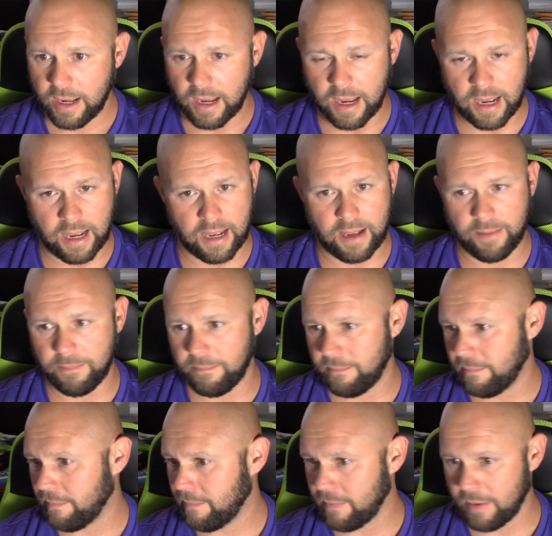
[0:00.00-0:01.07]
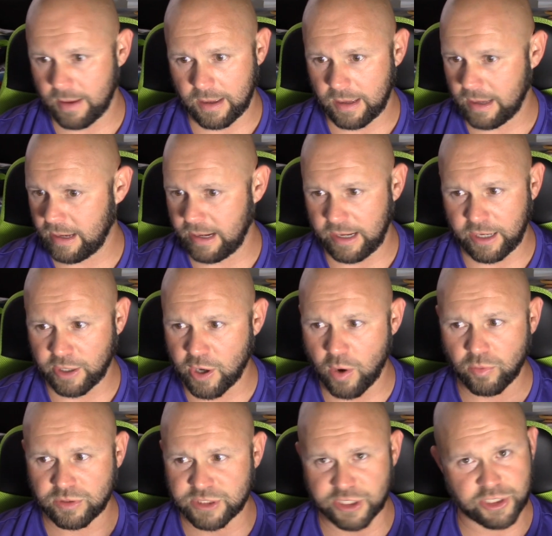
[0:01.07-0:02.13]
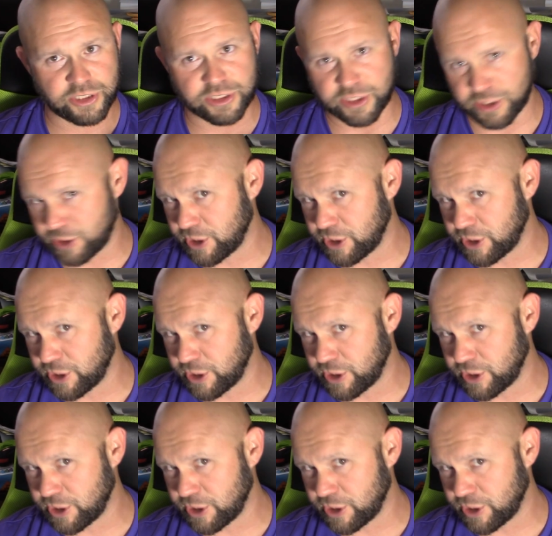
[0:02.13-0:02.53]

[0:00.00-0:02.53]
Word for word: to